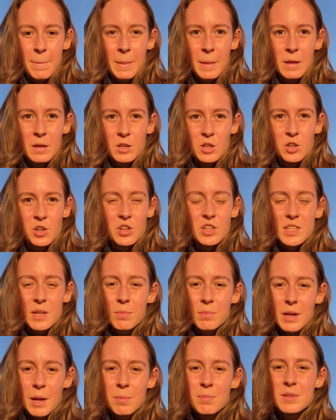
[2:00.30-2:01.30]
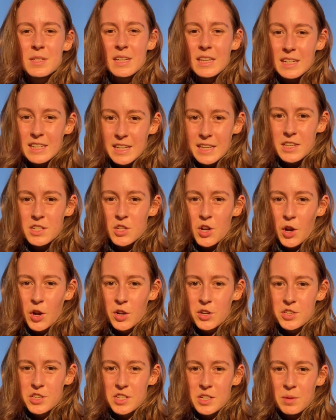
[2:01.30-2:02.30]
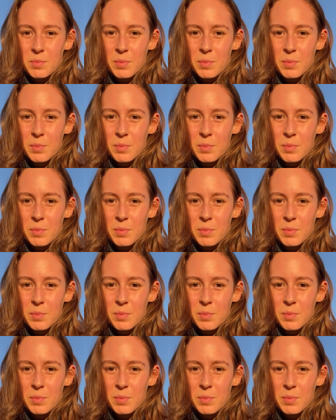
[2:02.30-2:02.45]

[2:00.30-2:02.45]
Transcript: you know sometimes he does answer but